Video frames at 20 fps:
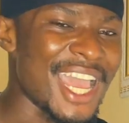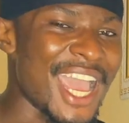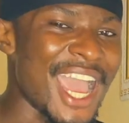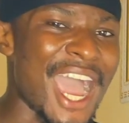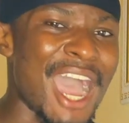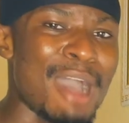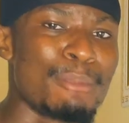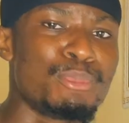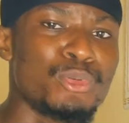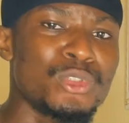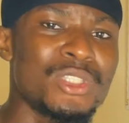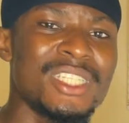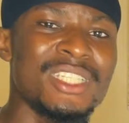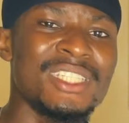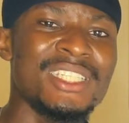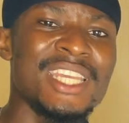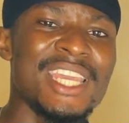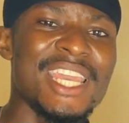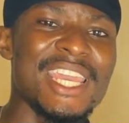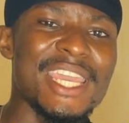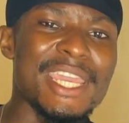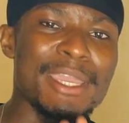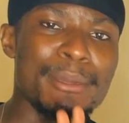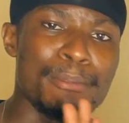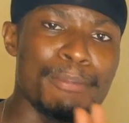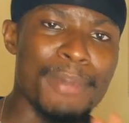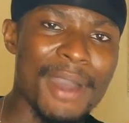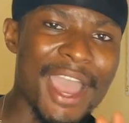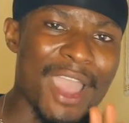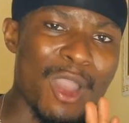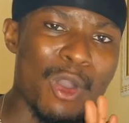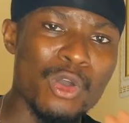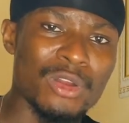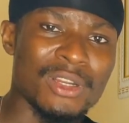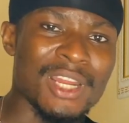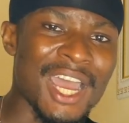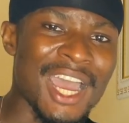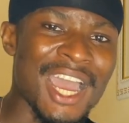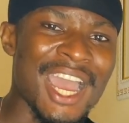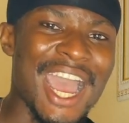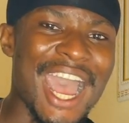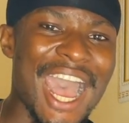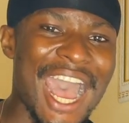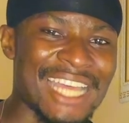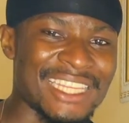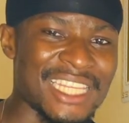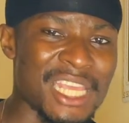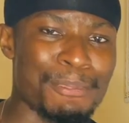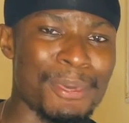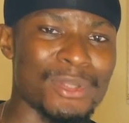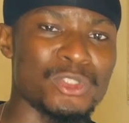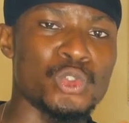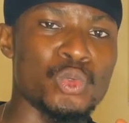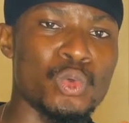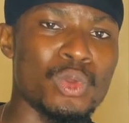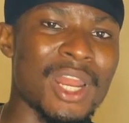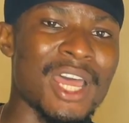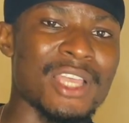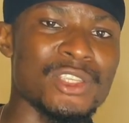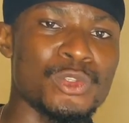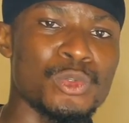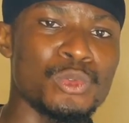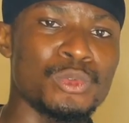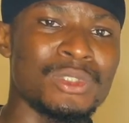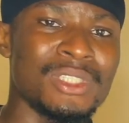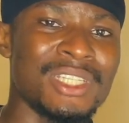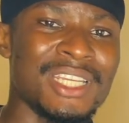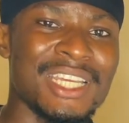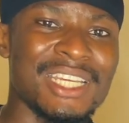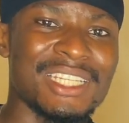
are putting a buy order at a particular zone.